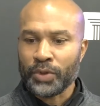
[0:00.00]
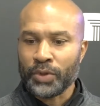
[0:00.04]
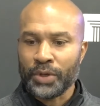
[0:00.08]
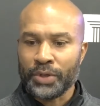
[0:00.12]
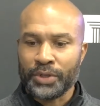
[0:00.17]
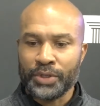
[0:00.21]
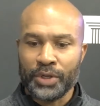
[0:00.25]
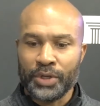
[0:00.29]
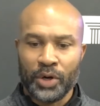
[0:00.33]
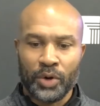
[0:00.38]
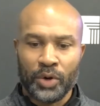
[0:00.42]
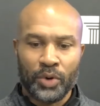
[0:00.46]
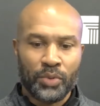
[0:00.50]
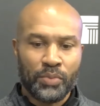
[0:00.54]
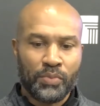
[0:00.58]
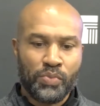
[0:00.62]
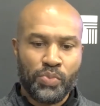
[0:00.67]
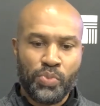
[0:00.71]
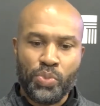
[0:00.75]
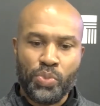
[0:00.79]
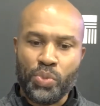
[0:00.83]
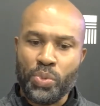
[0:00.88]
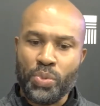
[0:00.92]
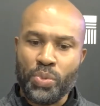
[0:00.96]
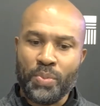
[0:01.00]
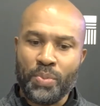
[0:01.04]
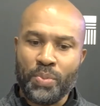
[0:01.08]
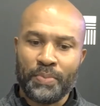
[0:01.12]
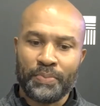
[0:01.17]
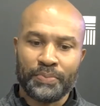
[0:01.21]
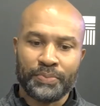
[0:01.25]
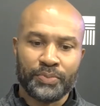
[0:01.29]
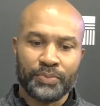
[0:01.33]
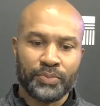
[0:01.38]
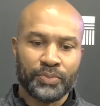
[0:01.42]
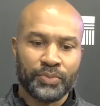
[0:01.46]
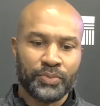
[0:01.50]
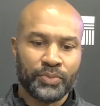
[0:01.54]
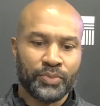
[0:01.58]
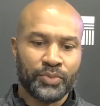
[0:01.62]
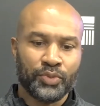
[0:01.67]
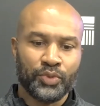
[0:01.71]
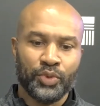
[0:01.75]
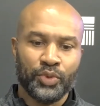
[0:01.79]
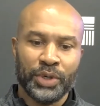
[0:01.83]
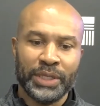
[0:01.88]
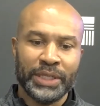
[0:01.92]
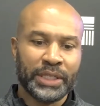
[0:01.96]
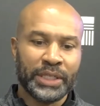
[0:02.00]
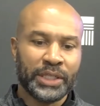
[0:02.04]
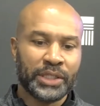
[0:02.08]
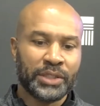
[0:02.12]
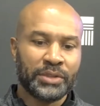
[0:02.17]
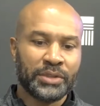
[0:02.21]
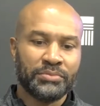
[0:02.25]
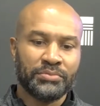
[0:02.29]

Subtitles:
know, really,